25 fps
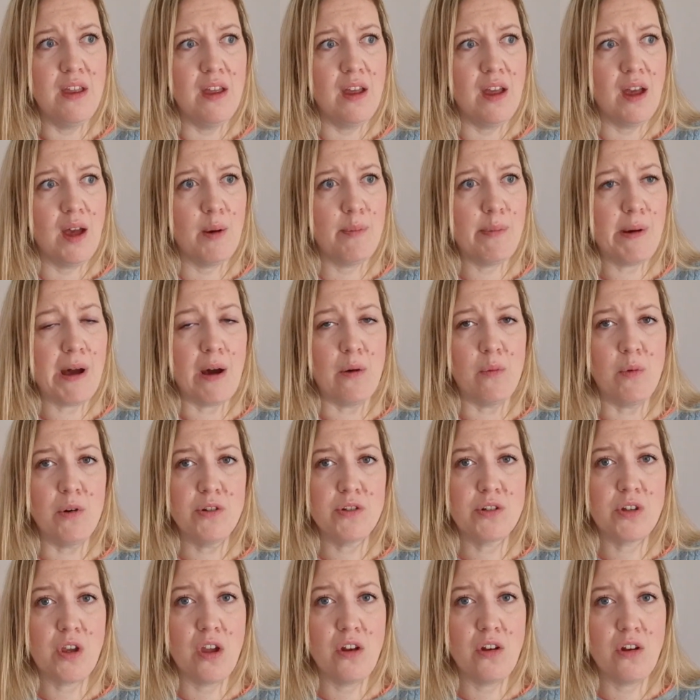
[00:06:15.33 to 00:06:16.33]
about
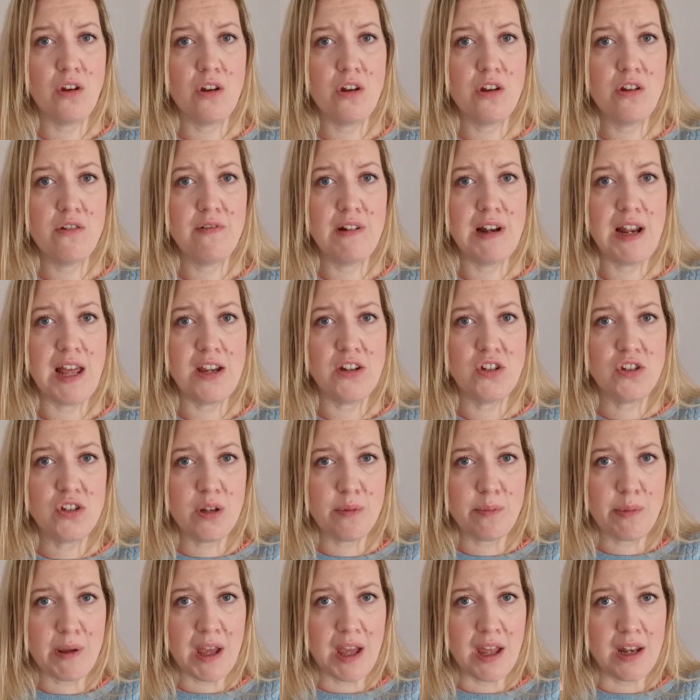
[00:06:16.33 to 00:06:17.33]
what's going on in your
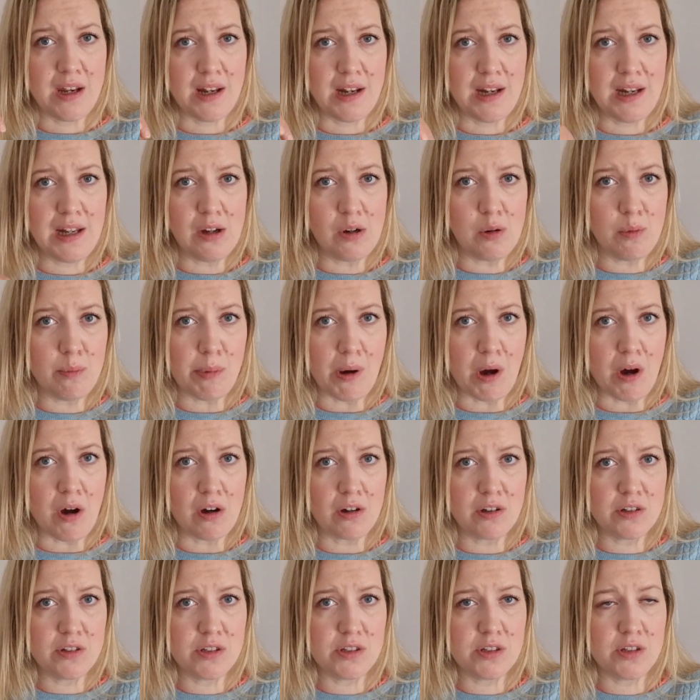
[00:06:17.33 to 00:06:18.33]
relationship in a little
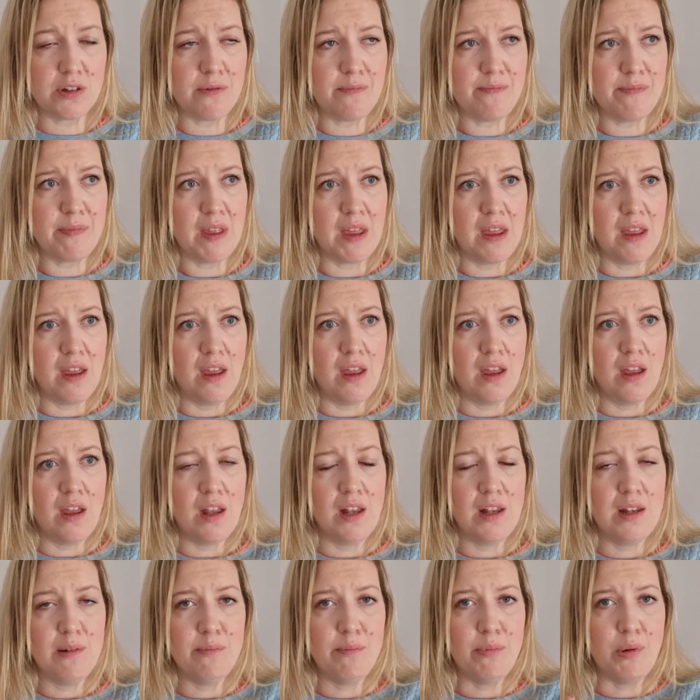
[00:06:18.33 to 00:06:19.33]
box.
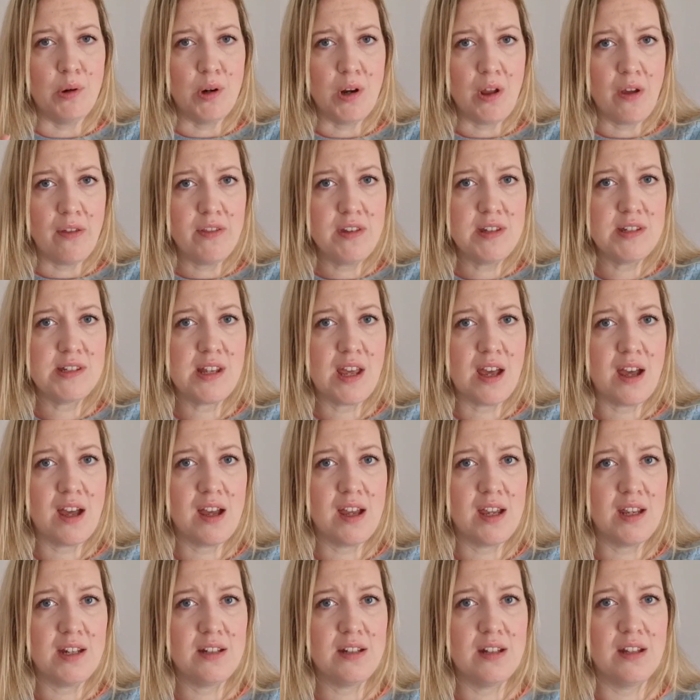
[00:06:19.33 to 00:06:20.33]
Put it on the
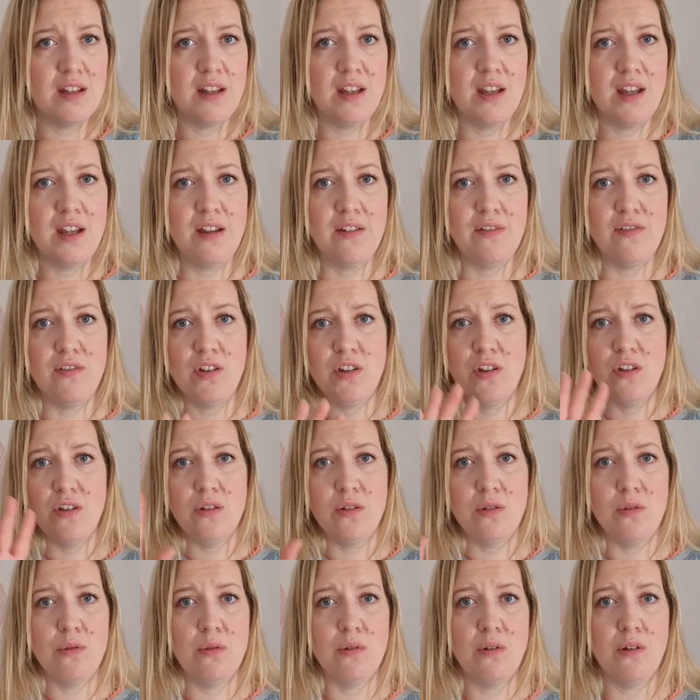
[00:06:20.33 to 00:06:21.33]
side. If
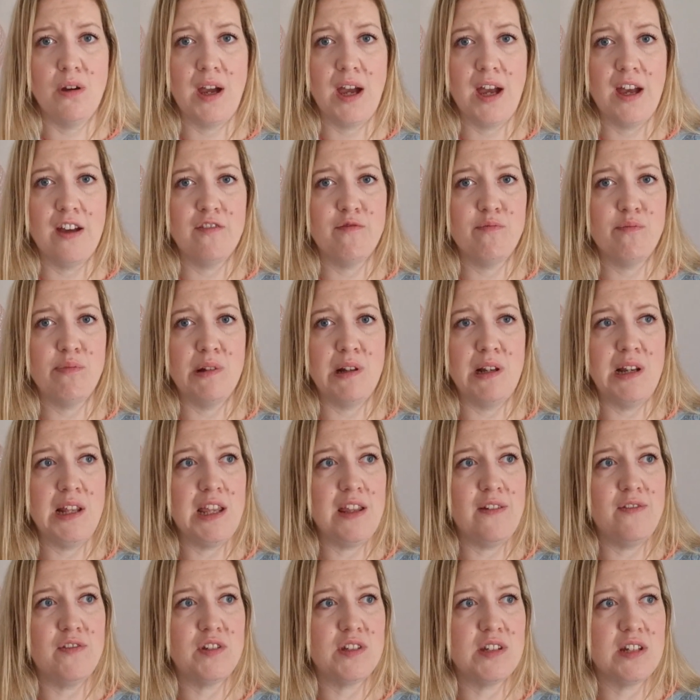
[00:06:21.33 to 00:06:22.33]
you have
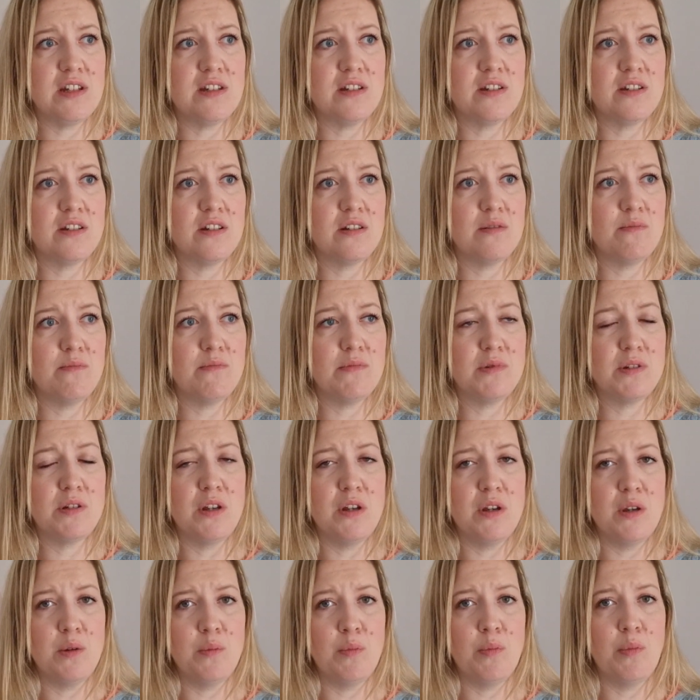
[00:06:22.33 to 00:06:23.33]
belief systems,
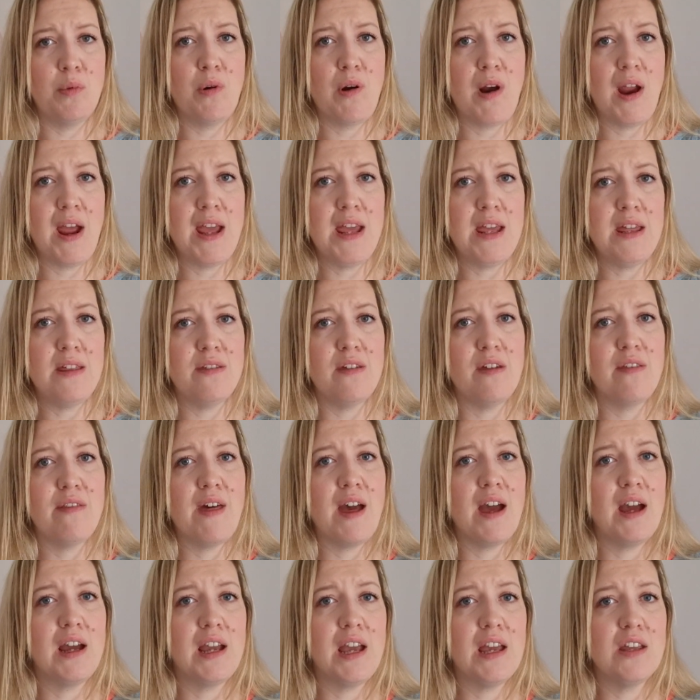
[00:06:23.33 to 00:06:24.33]
pray that
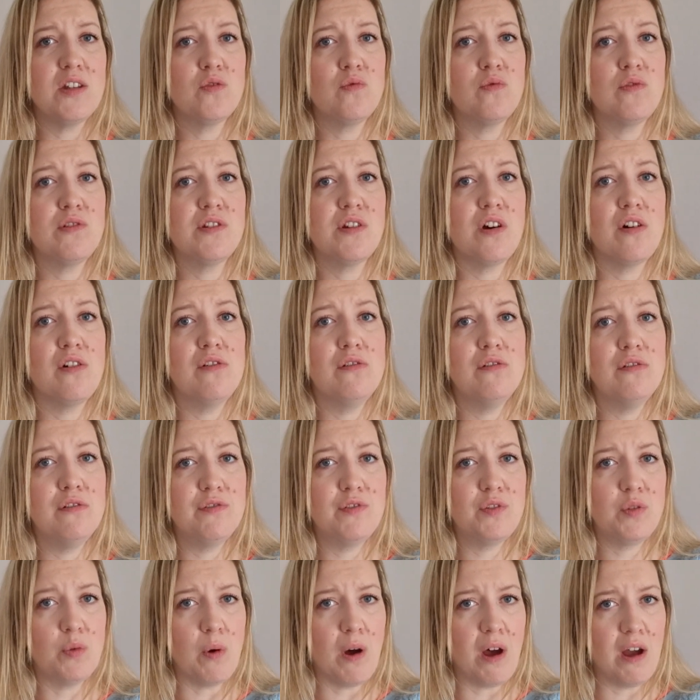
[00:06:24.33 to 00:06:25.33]
that gets
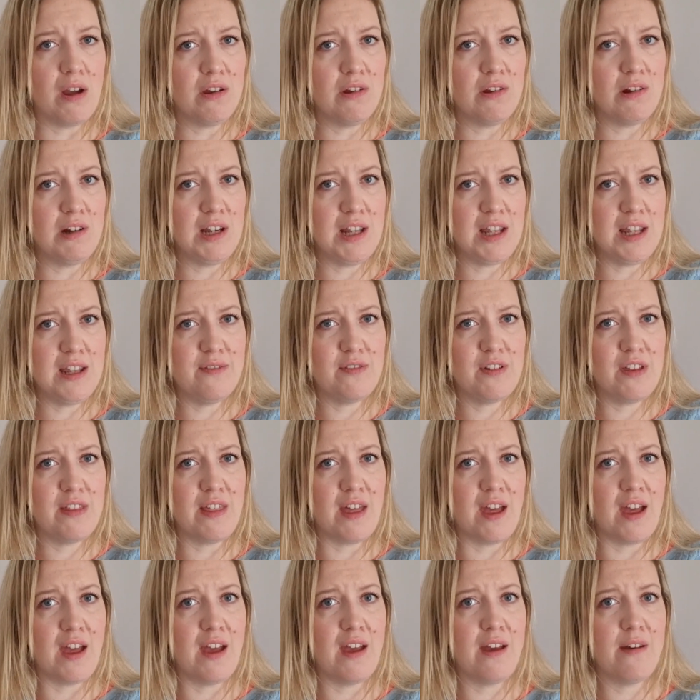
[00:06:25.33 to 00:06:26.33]
resolved while you leave it
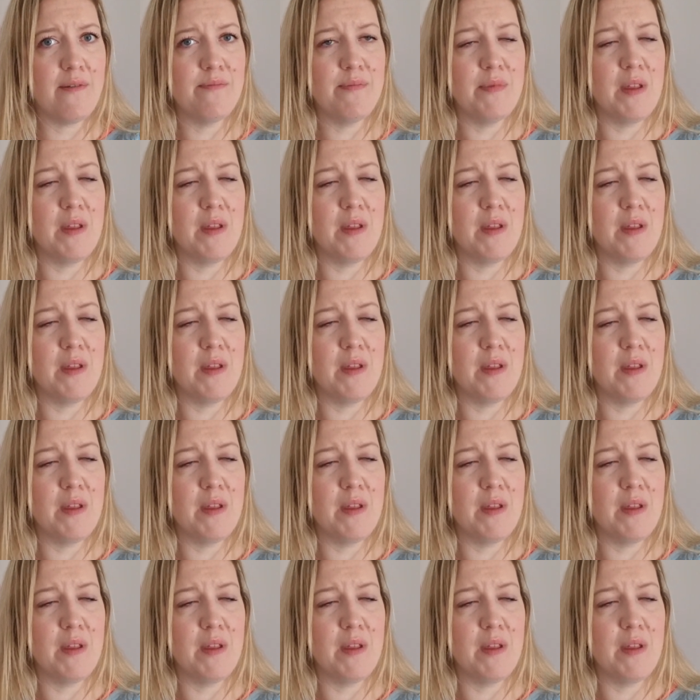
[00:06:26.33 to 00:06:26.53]
there,